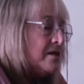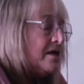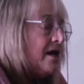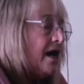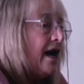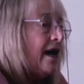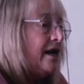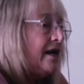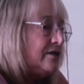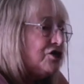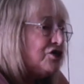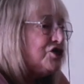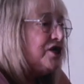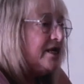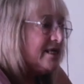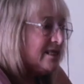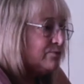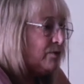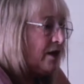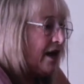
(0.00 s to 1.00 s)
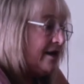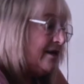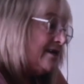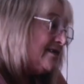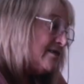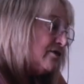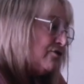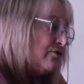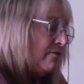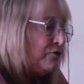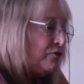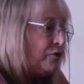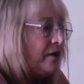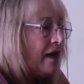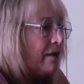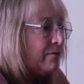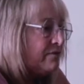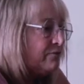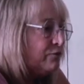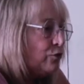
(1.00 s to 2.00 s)
And she explained, I said, I've done that
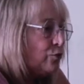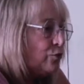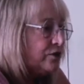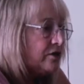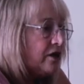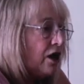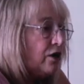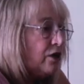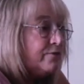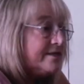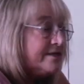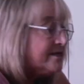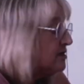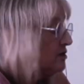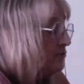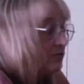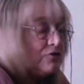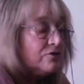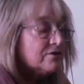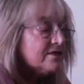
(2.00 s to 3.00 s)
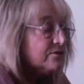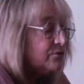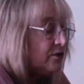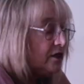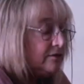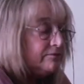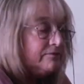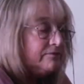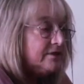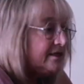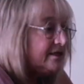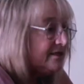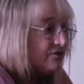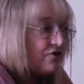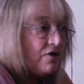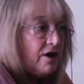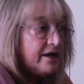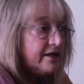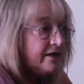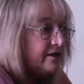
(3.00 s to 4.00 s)
before with COVID, so of course I will. It's
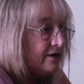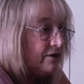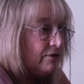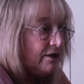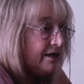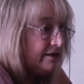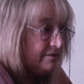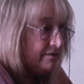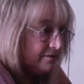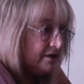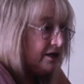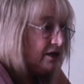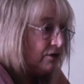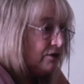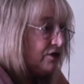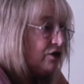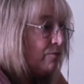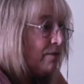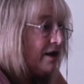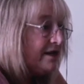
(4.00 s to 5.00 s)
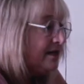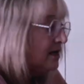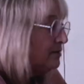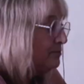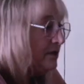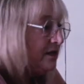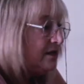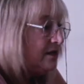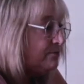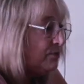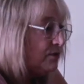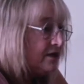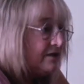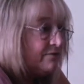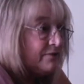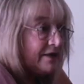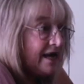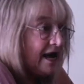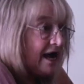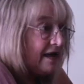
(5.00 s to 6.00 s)
great, I don't mind helping anybody who
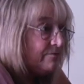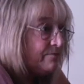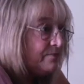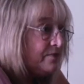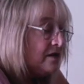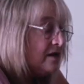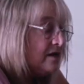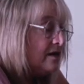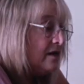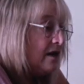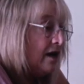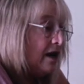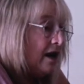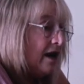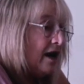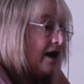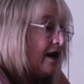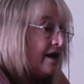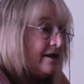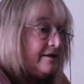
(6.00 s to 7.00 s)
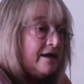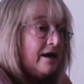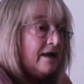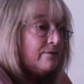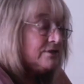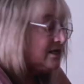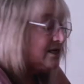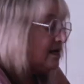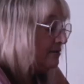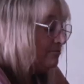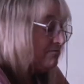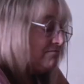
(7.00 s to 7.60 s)
can. And that's it.